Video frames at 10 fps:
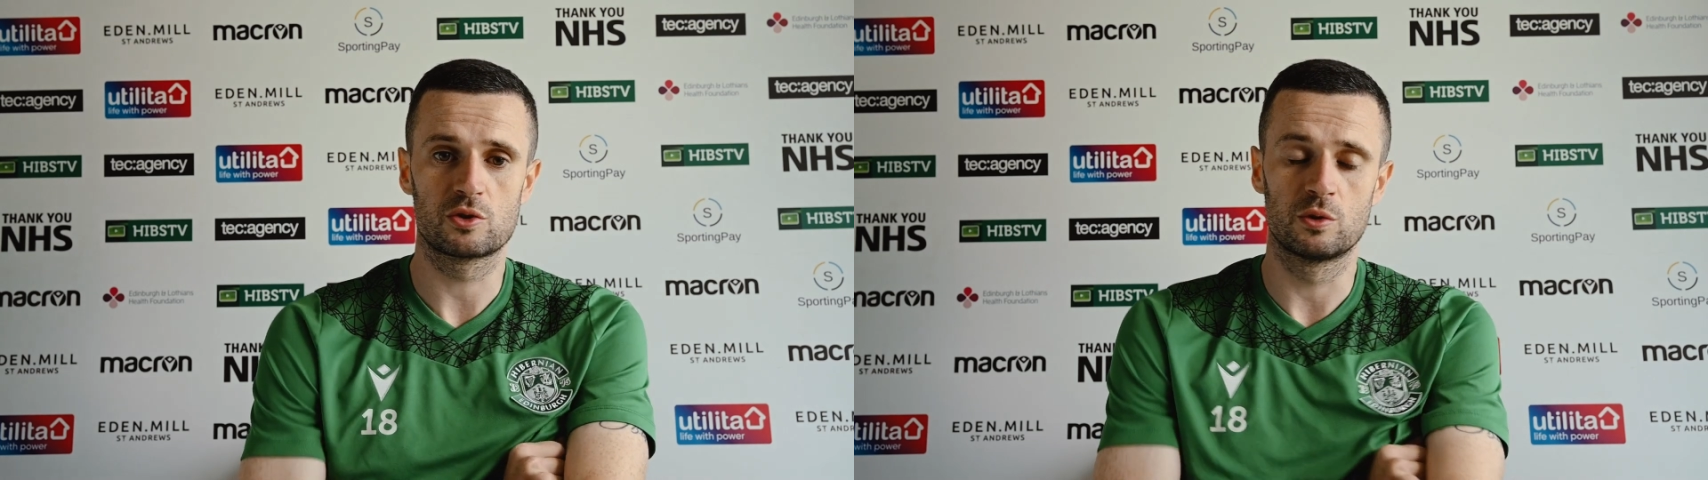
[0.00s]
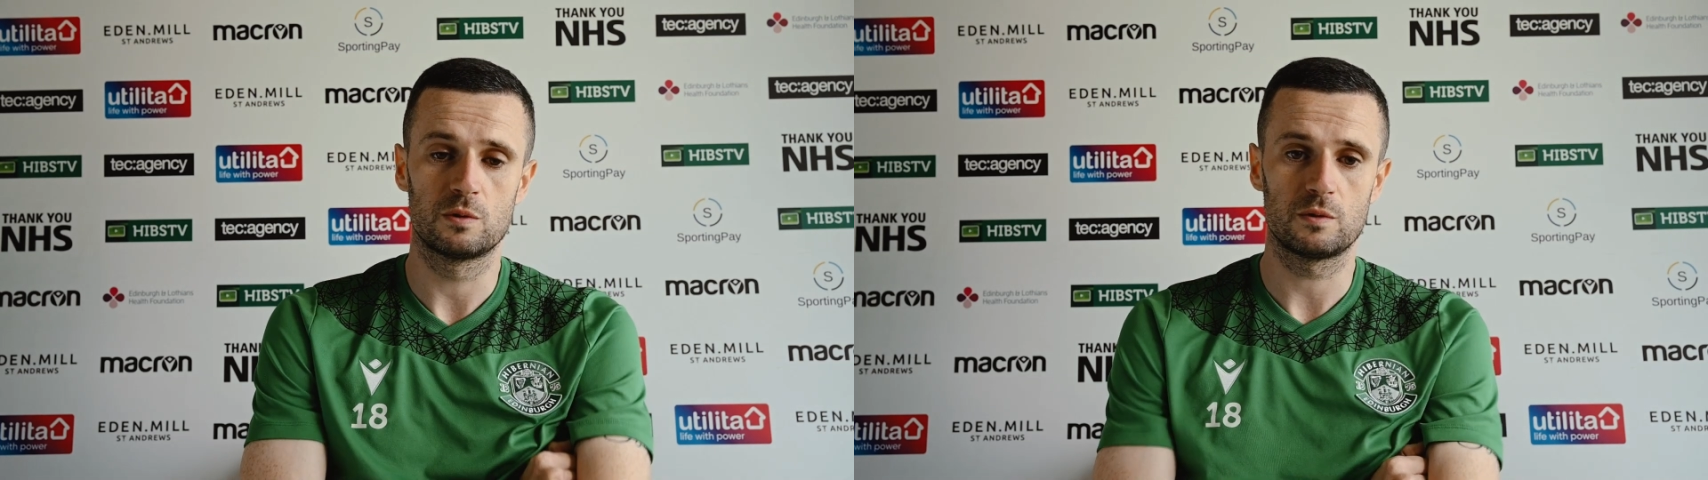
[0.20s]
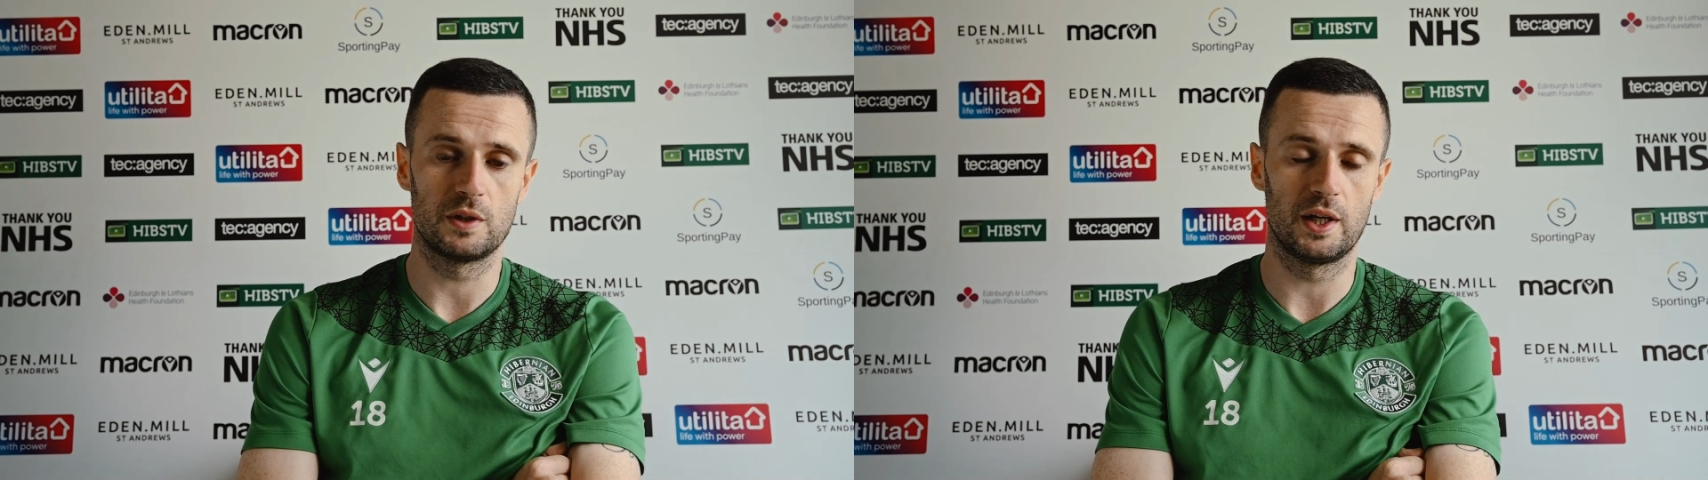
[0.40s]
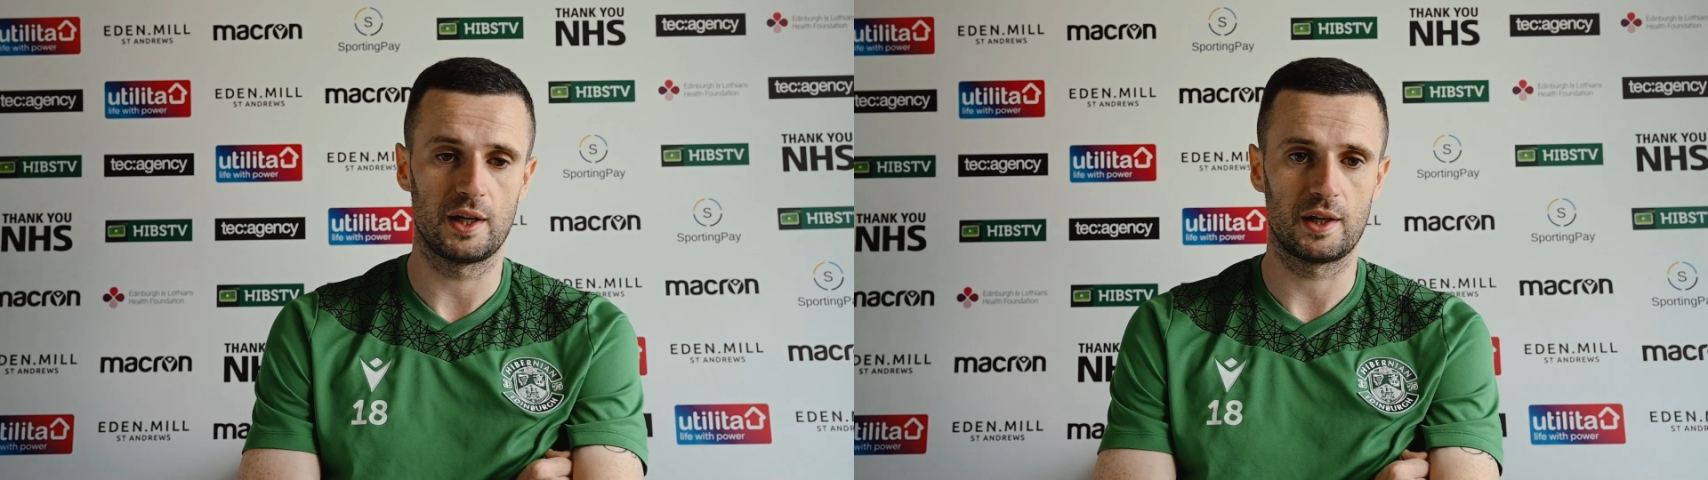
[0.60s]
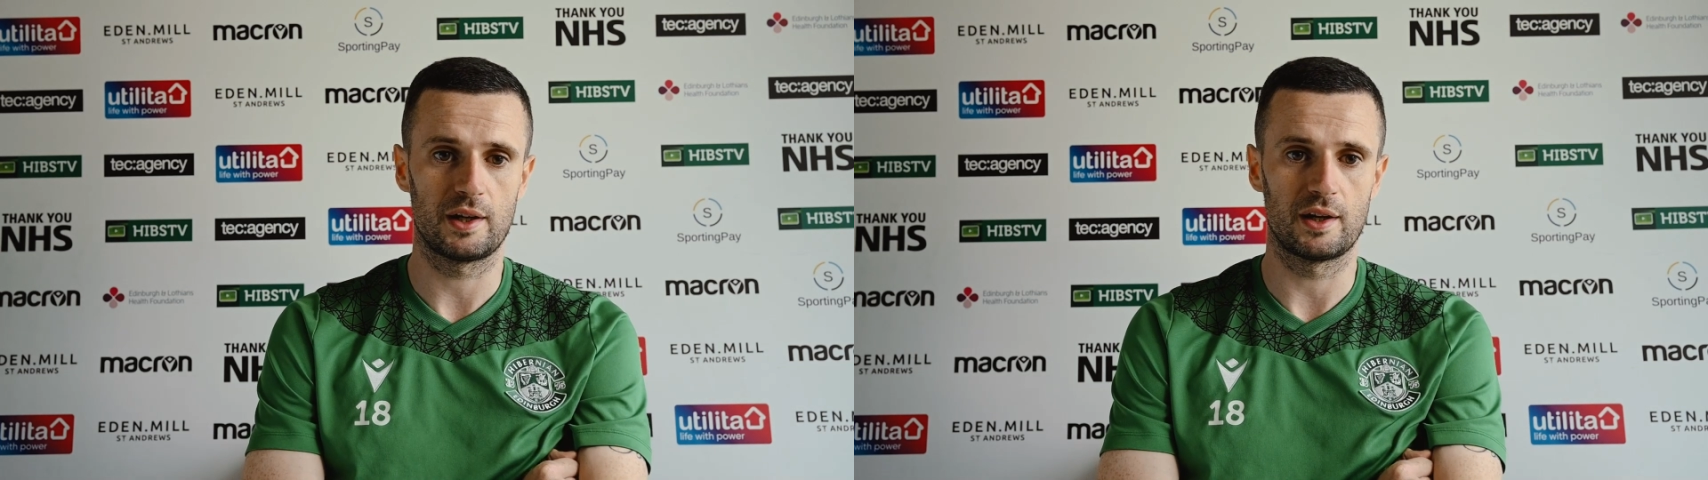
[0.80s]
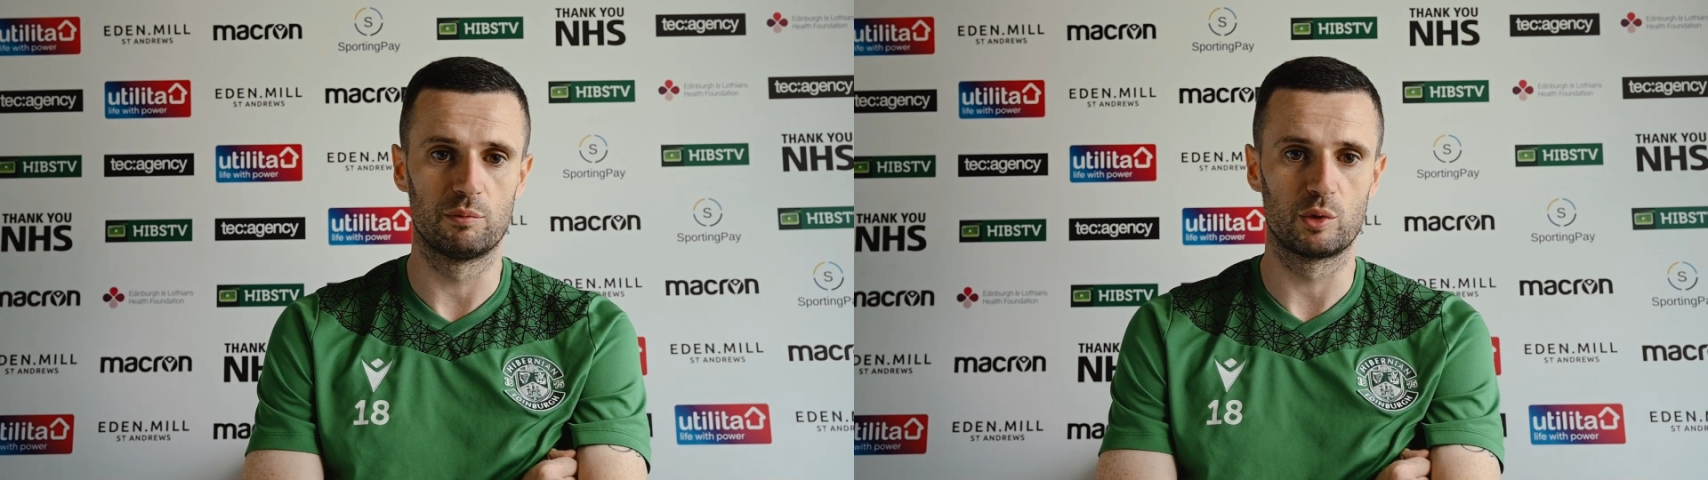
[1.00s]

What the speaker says: So I'm